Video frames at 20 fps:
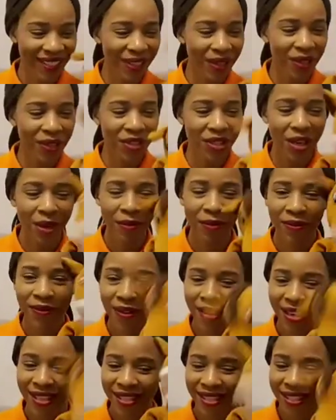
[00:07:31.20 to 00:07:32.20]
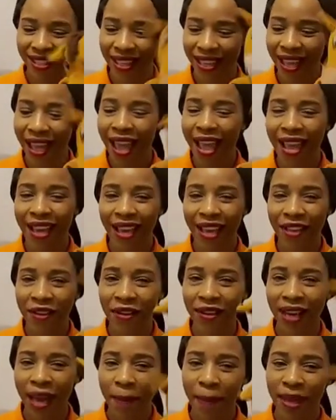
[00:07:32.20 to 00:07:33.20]
Good job, Hossi. Can
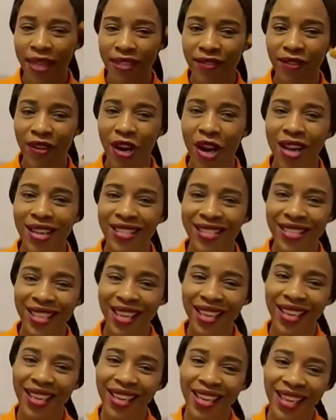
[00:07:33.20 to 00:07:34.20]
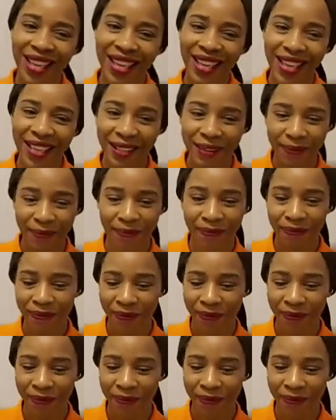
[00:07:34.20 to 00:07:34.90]
you clap hands for Hossi?